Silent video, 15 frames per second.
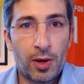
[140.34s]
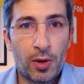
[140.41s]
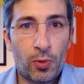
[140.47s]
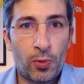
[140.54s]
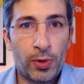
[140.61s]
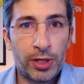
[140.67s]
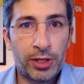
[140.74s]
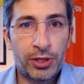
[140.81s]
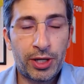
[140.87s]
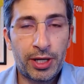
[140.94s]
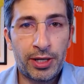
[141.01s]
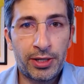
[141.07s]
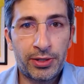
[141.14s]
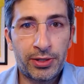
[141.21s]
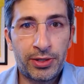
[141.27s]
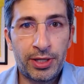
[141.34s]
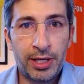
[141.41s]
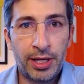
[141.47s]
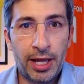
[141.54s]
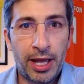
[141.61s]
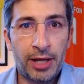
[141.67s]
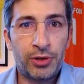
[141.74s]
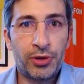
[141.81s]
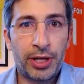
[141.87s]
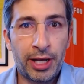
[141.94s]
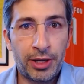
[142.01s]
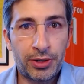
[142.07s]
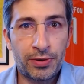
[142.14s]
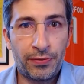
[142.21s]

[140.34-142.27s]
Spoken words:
which is the Education